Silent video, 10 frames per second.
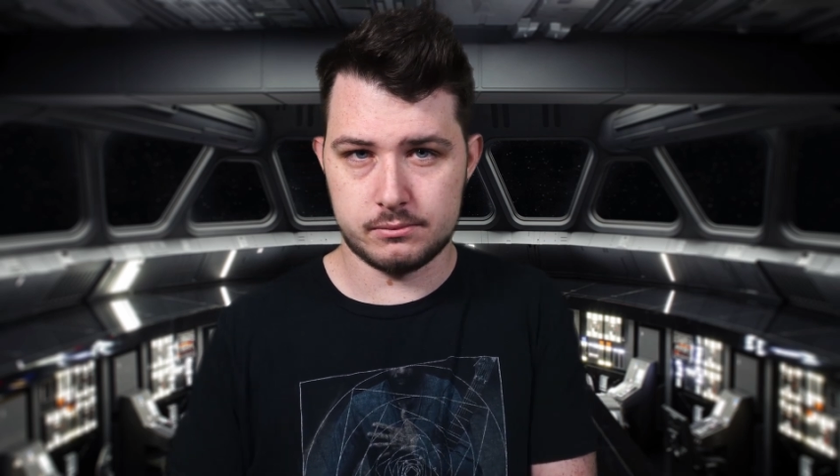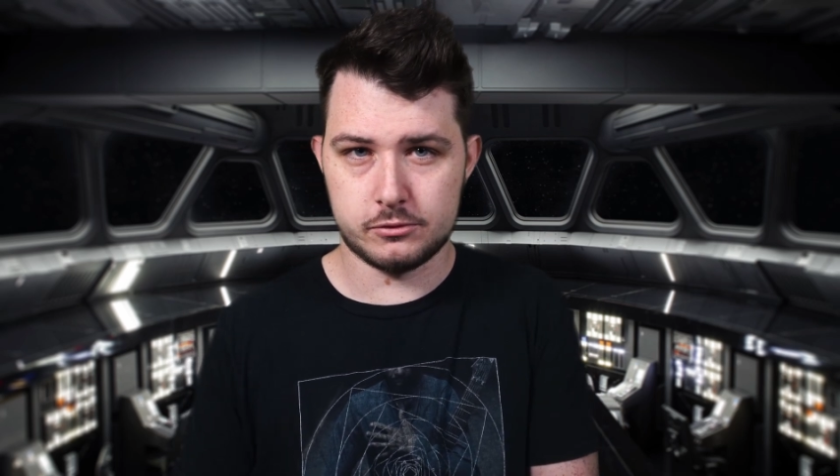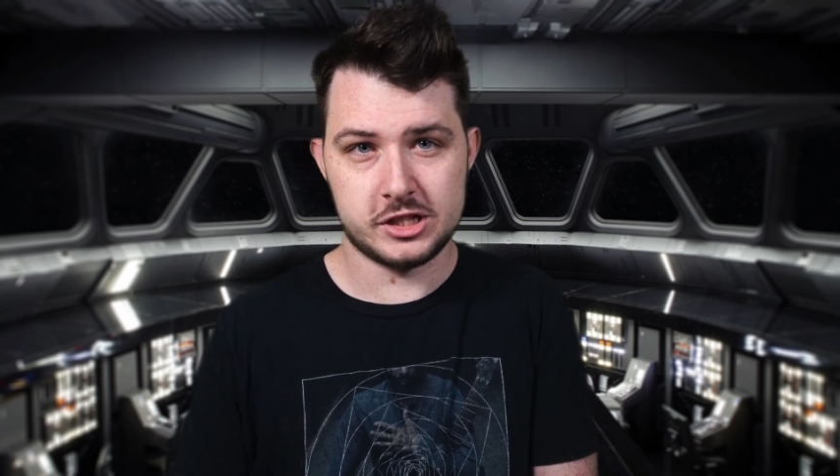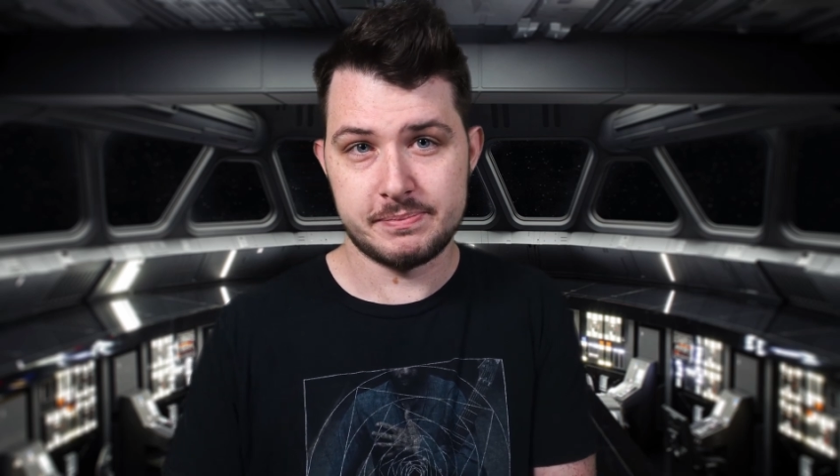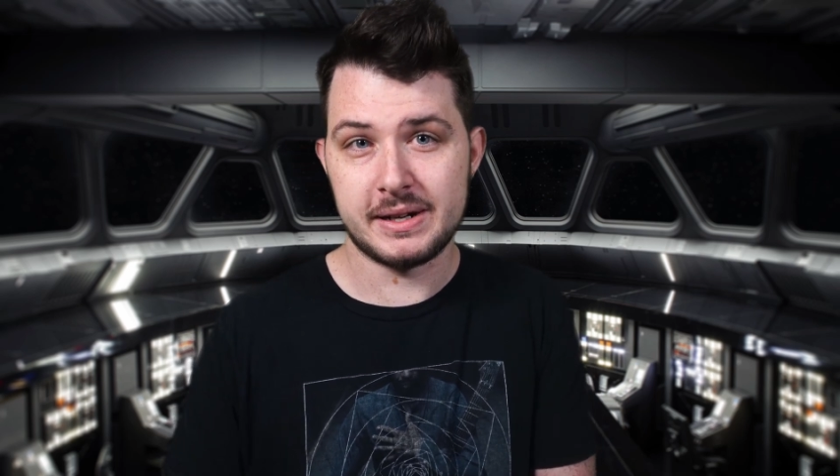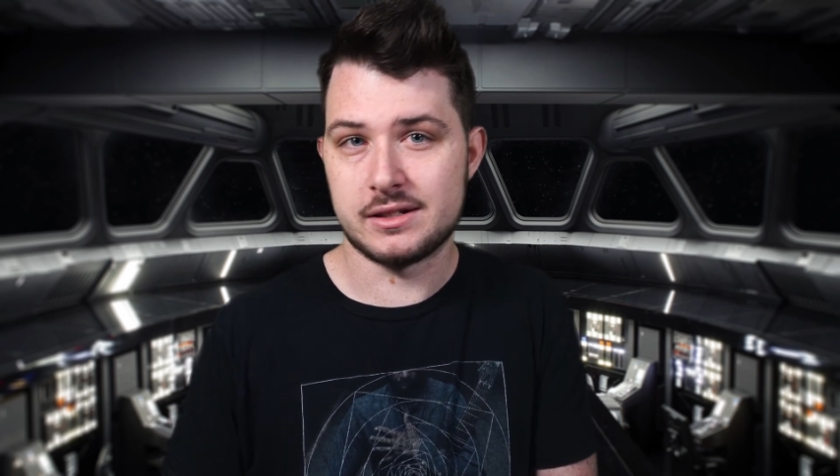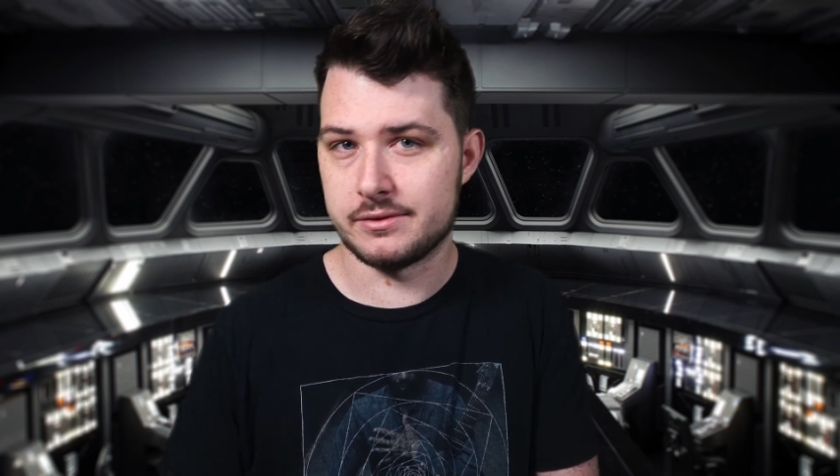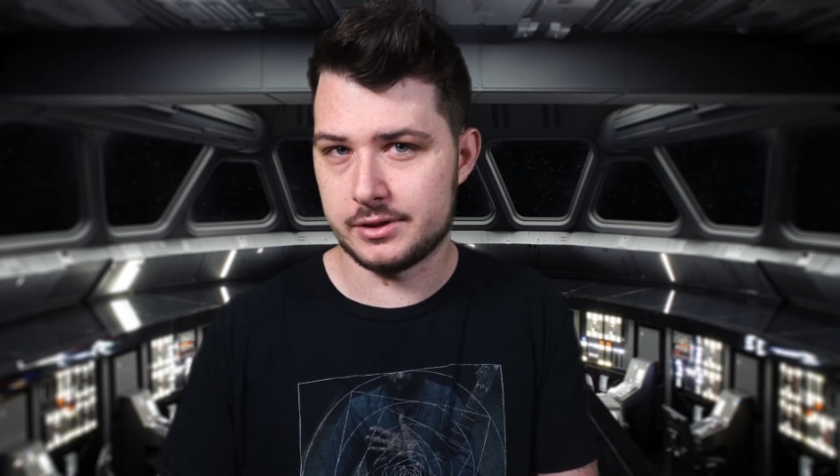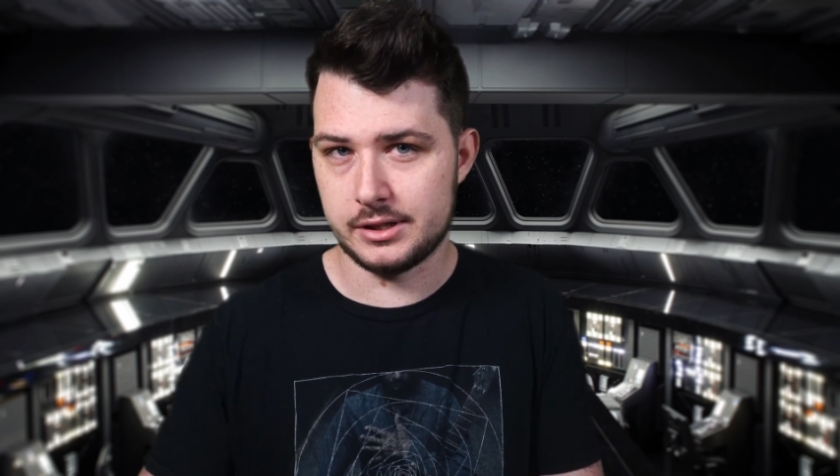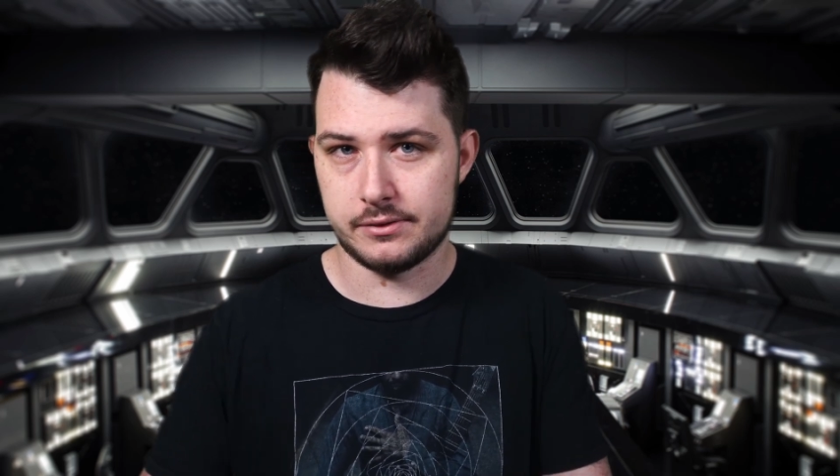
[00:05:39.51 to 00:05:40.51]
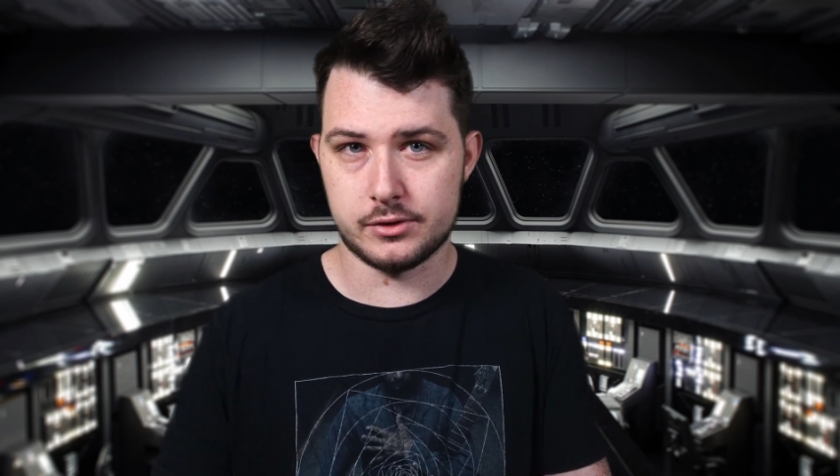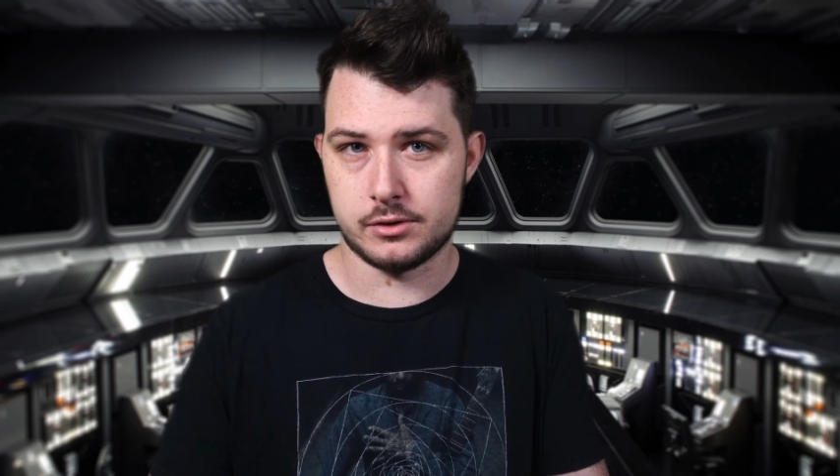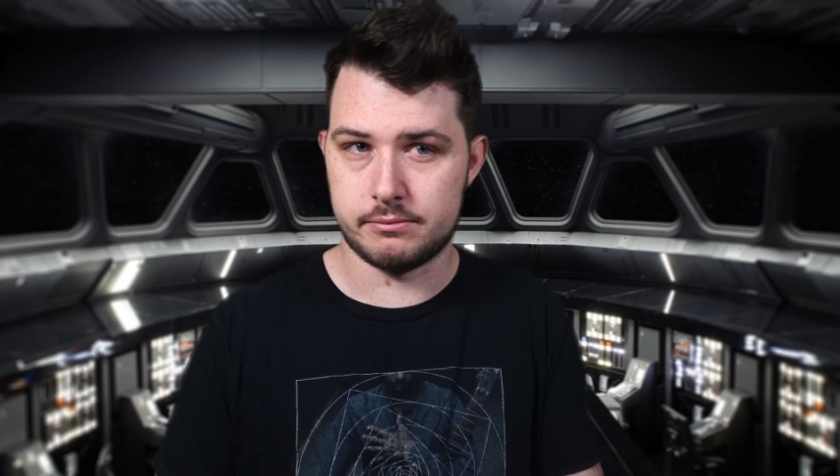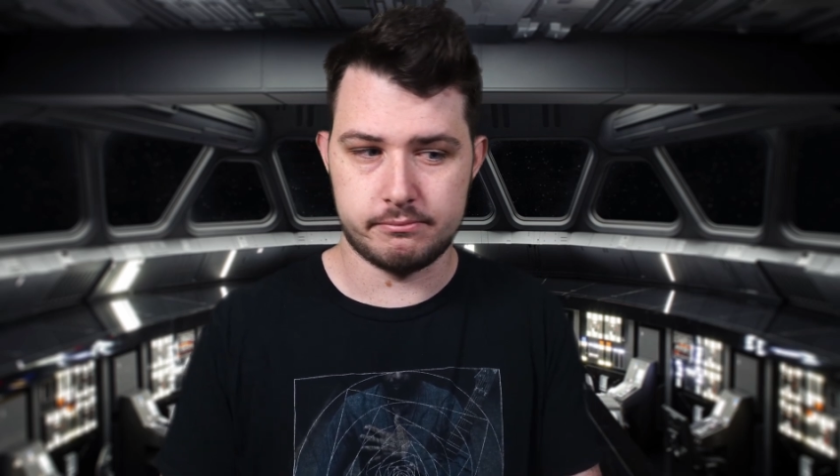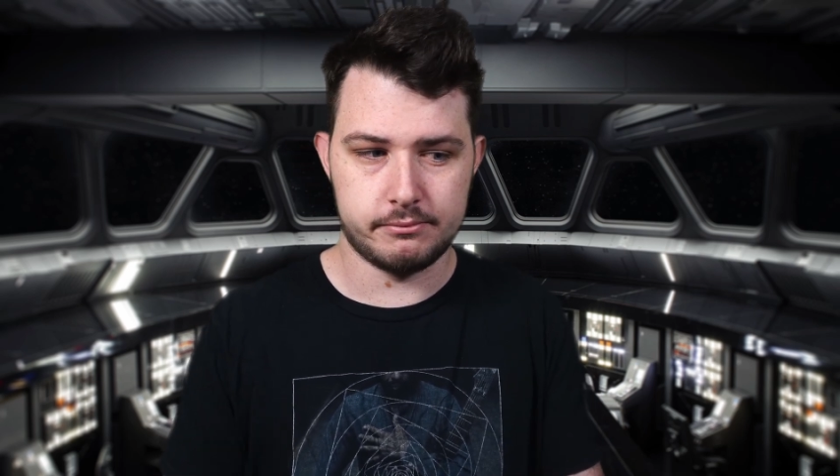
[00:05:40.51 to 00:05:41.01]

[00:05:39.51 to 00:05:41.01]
respectively for,